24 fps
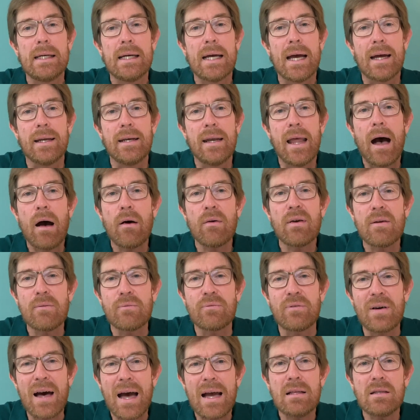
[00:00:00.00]
And now he
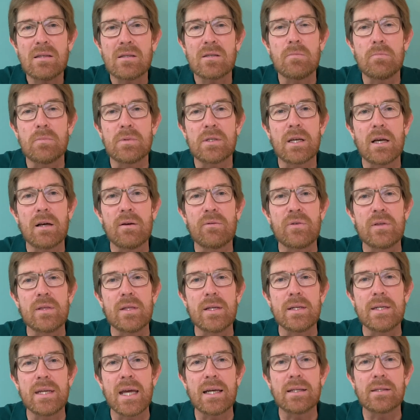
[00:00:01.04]
finds himself in the
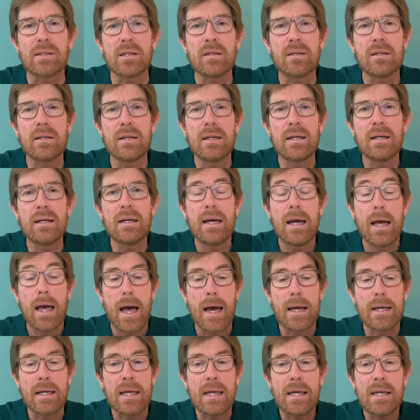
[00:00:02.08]
desert
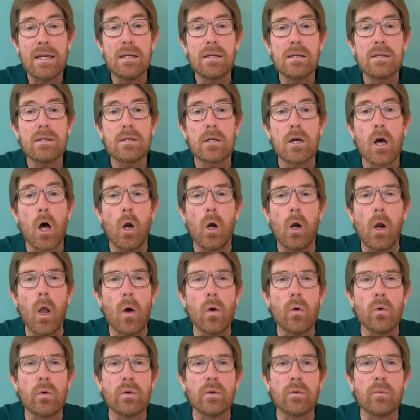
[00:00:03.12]
and he is
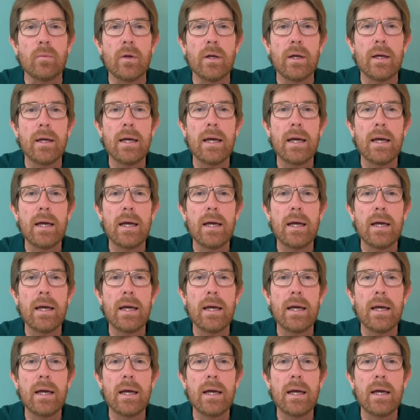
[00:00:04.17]
alone.